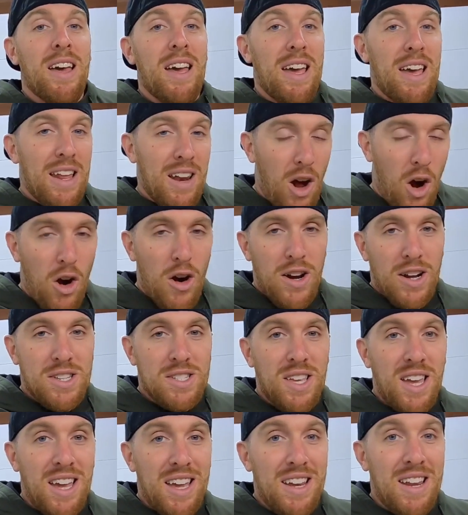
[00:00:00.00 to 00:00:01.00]
an
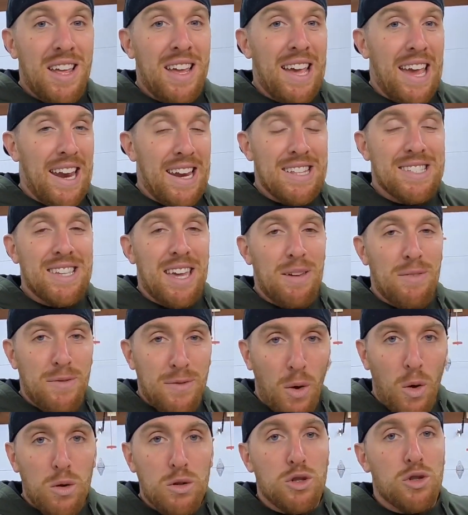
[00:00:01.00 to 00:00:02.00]
RX8, and it's a
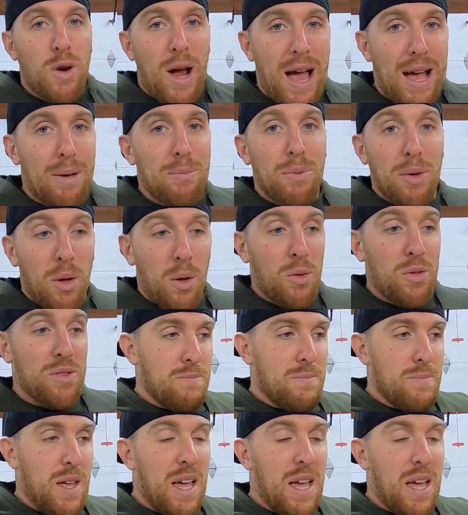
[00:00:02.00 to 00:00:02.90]
full drag build.